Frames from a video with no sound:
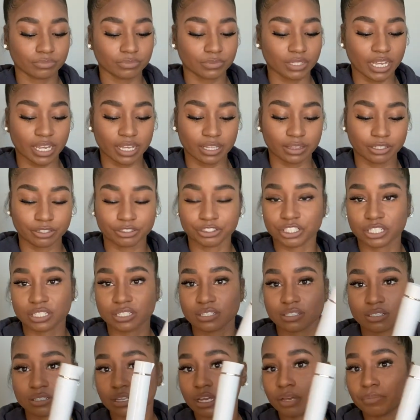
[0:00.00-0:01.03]
And they're
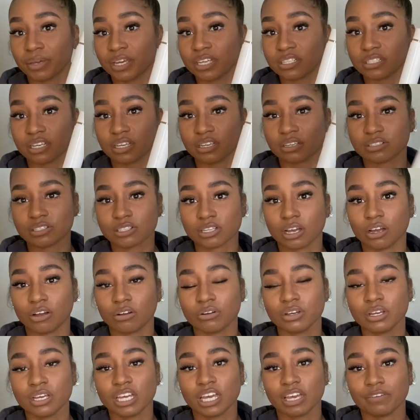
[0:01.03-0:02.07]
just amazing. So
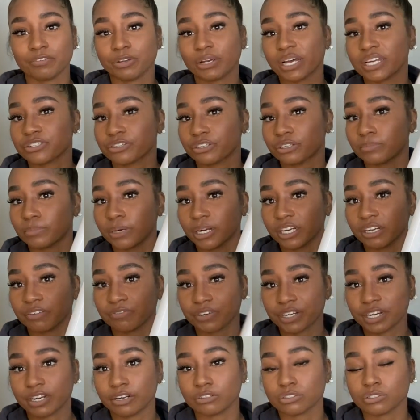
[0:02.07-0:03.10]
if you guys are in the market for
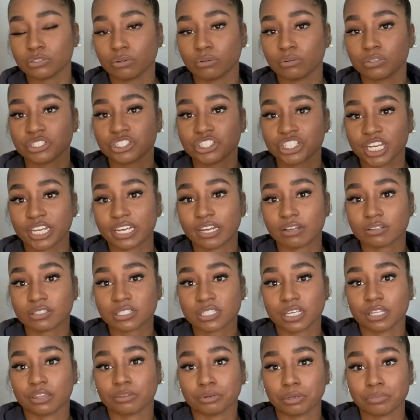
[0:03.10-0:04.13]
hair tools, check out
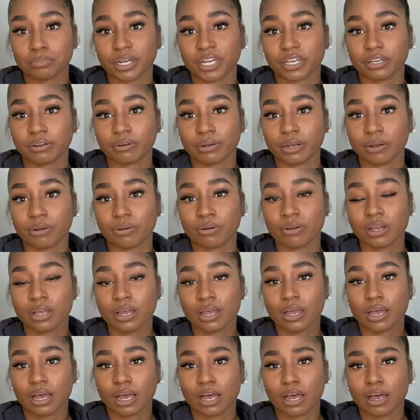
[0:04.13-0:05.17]
T3 Micro.
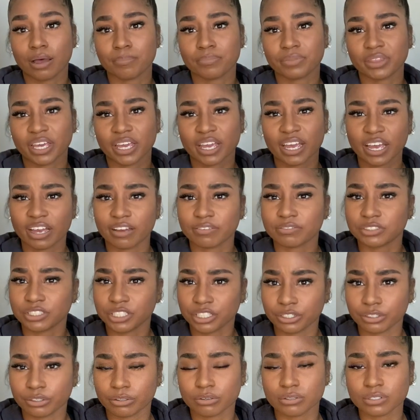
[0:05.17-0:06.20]
They have
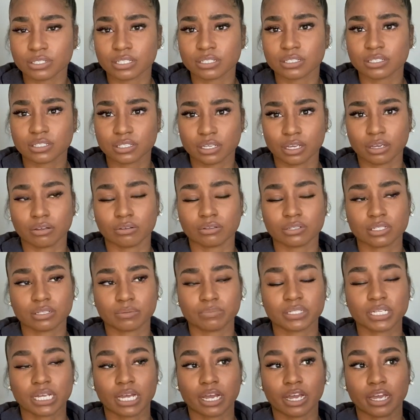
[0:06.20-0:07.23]
deals and sales
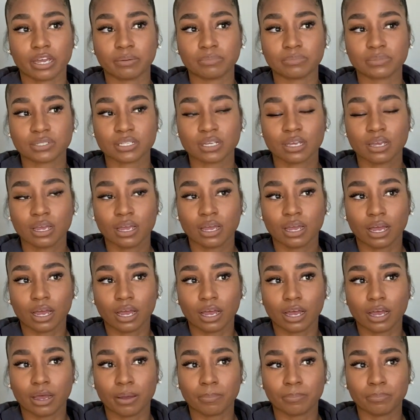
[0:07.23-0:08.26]
sometimes,
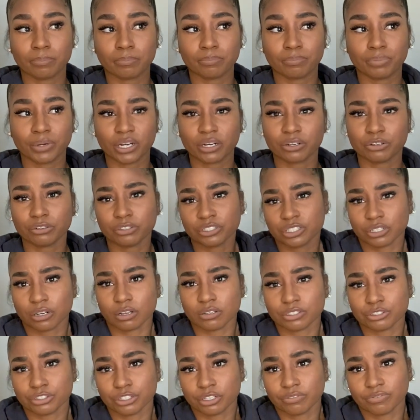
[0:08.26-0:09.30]
but you should
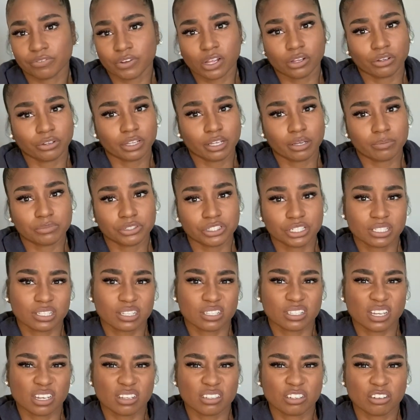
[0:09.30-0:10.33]
also just follow them just to
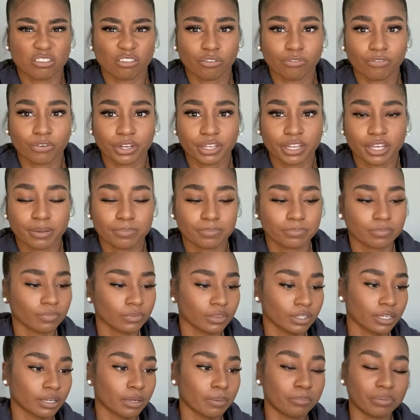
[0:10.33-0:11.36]
stay tuned for them.
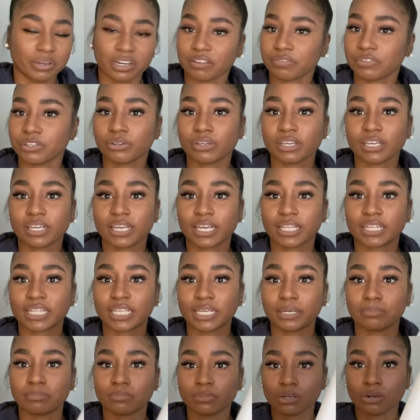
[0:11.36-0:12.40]
But if you can get
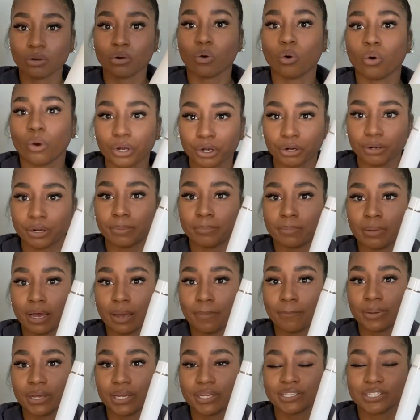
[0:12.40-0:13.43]
them, order them
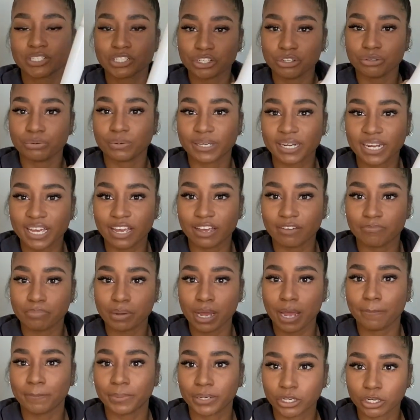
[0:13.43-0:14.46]
up so you can have
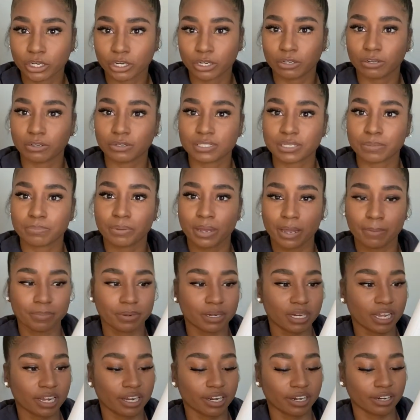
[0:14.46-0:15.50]
poppin' curls and poppin'
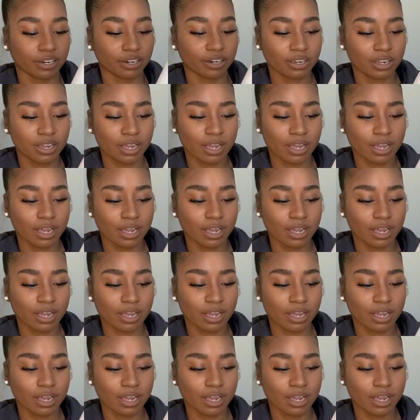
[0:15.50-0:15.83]
hair